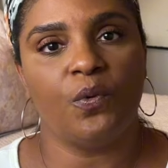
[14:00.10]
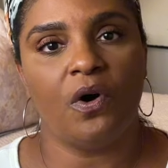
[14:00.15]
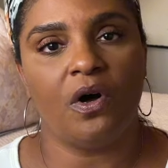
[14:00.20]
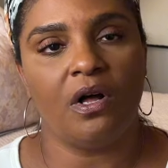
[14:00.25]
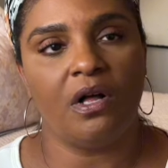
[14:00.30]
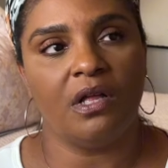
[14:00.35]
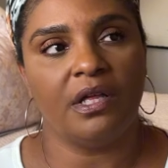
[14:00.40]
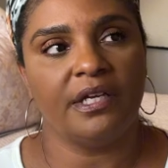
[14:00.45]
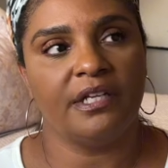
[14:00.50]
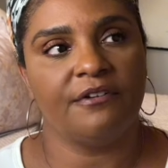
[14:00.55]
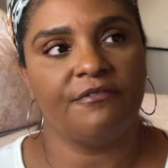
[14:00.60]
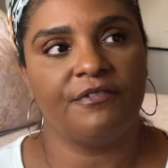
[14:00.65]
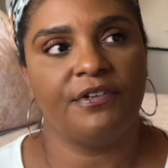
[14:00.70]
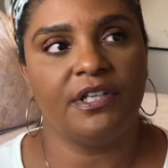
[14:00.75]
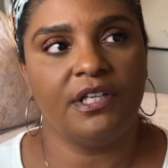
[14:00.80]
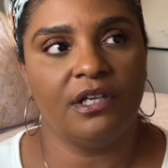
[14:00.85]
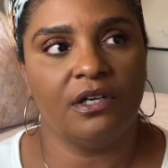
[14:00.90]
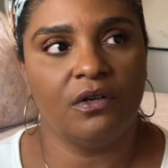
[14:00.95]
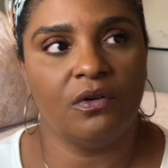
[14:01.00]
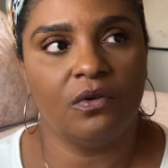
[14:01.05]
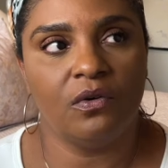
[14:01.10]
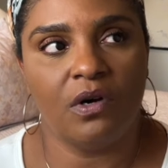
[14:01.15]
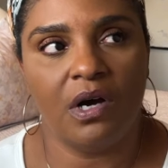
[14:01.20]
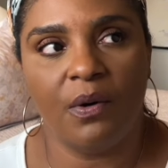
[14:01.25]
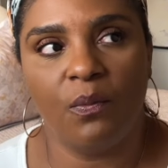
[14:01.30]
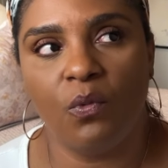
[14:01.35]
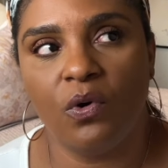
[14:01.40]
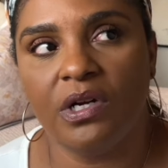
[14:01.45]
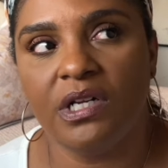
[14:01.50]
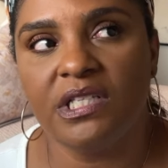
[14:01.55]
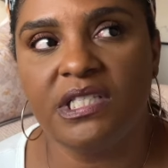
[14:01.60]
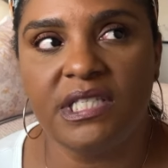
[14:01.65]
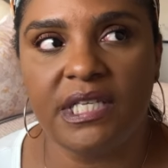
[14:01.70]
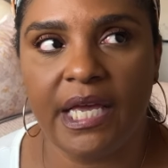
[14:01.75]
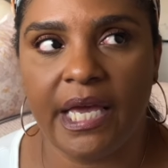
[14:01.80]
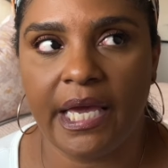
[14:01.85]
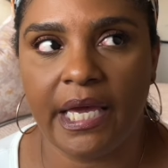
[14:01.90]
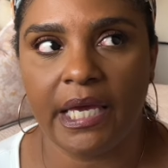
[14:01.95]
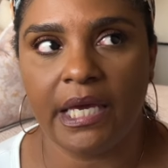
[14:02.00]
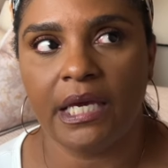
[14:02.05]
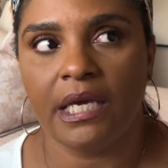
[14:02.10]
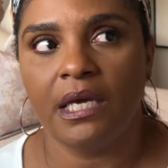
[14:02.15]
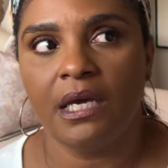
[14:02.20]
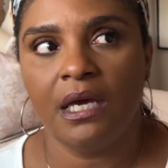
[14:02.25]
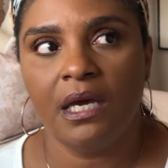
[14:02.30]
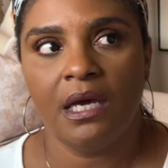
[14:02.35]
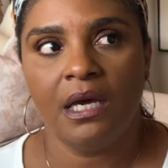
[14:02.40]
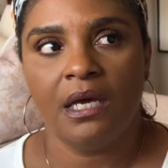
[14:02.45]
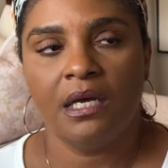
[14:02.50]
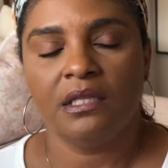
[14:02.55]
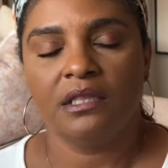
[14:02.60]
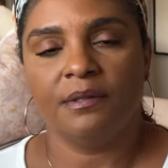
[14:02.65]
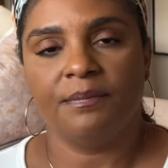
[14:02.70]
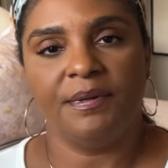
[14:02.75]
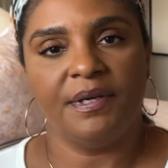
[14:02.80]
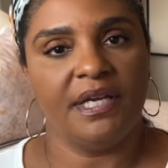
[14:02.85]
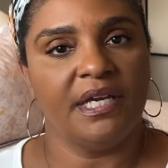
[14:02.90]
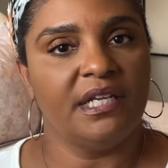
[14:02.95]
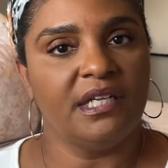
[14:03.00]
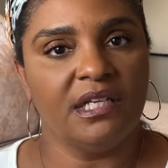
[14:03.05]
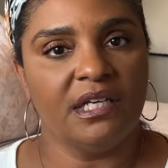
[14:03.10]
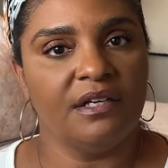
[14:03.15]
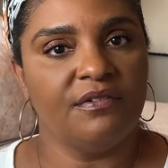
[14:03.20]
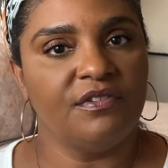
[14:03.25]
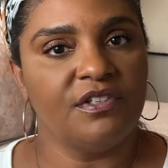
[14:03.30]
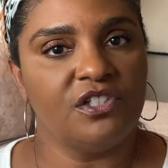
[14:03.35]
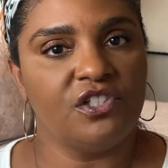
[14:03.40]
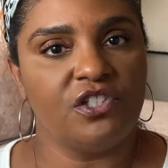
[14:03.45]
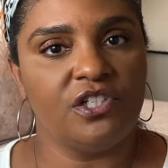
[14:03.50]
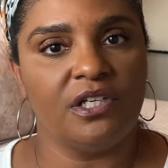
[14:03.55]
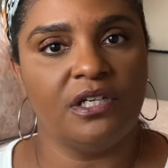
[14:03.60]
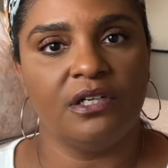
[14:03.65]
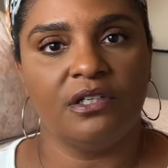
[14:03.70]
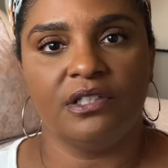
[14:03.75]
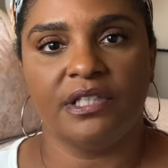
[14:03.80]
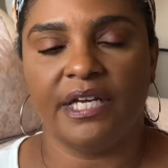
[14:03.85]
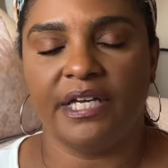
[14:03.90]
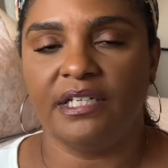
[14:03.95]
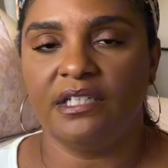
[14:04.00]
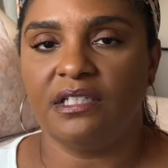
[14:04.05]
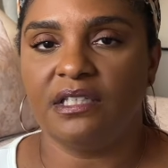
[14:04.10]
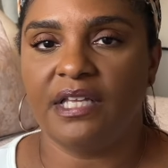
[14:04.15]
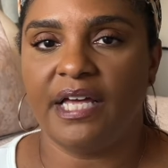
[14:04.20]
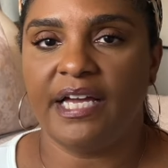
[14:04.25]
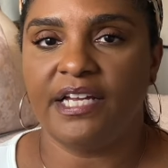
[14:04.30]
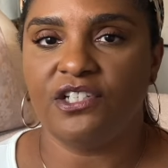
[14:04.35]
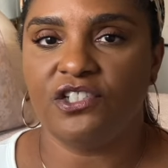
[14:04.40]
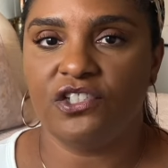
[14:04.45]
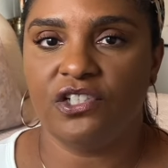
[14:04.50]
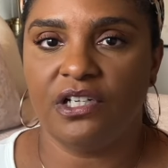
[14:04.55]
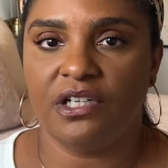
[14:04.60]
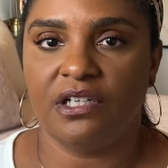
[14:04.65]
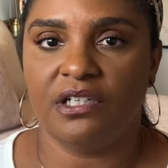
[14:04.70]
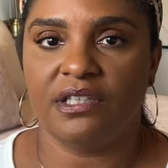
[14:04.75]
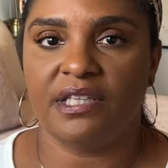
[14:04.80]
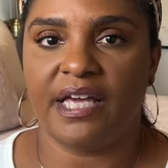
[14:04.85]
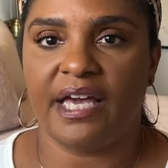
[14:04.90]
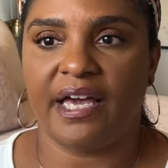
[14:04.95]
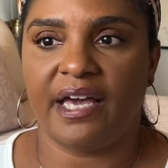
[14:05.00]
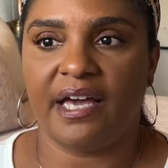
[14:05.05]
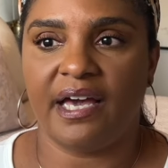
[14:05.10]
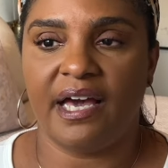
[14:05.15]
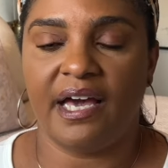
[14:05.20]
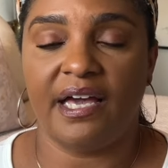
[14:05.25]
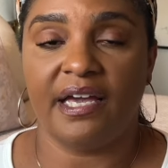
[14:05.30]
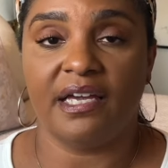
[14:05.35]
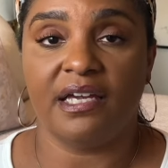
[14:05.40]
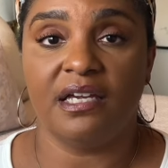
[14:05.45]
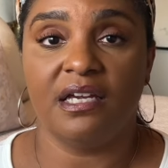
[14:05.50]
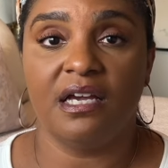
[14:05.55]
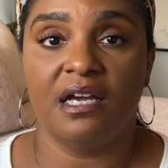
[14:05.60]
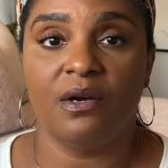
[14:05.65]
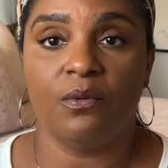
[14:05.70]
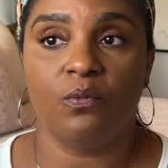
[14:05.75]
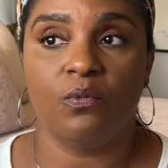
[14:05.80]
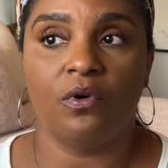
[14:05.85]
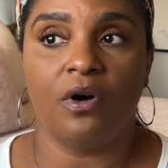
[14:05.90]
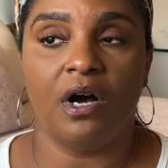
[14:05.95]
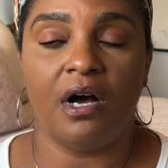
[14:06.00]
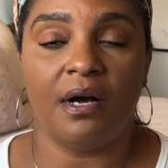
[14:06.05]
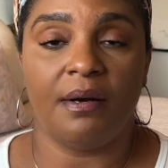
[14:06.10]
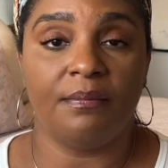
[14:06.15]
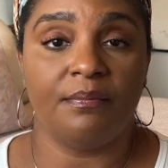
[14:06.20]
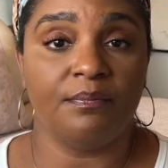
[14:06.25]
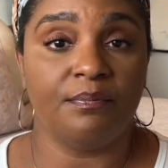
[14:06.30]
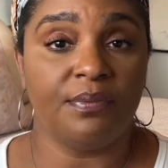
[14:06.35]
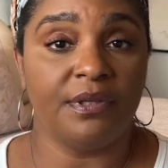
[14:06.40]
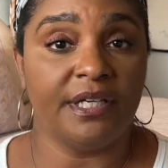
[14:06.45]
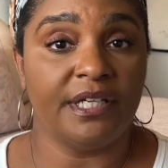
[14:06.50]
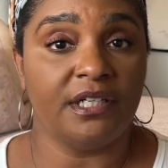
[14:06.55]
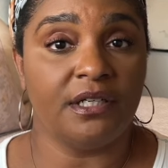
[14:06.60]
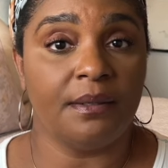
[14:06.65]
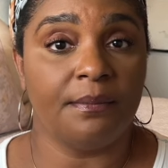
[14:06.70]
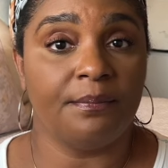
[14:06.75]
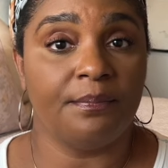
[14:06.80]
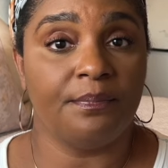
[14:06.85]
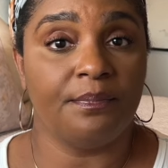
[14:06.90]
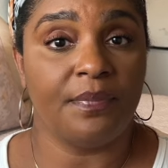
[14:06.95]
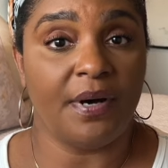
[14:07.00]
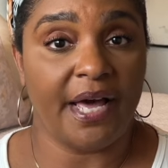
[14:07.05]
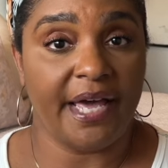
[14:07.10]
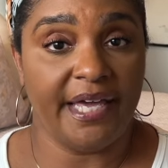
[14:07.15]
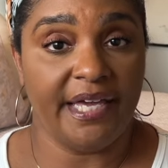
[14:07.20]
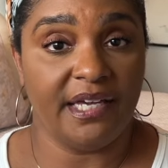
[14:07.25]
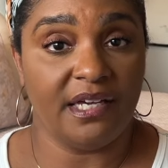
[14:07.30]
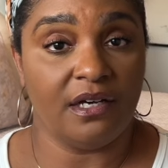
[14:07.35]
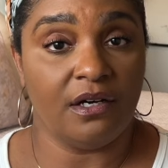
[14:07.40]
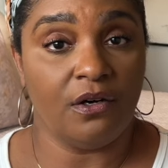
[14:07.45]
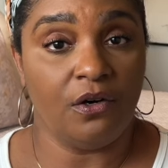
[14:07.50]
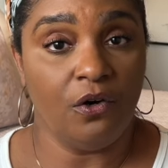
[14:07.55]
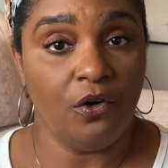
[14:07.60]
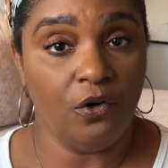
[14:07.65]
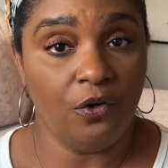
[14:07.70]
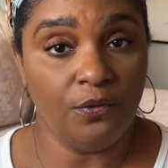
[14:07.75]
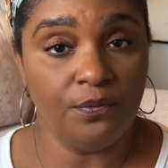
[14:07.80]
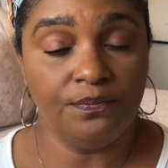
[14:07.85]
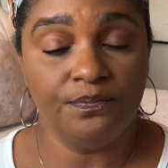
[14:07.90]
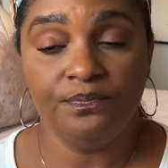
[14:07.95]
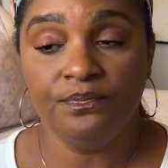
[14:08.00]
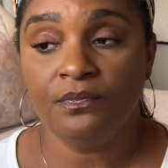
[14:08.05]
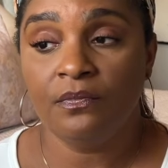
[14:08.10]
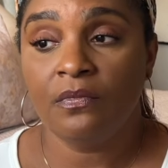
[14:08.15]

all in a video, I want to say the beginning of this year, the end of last year, that I plan on buying a home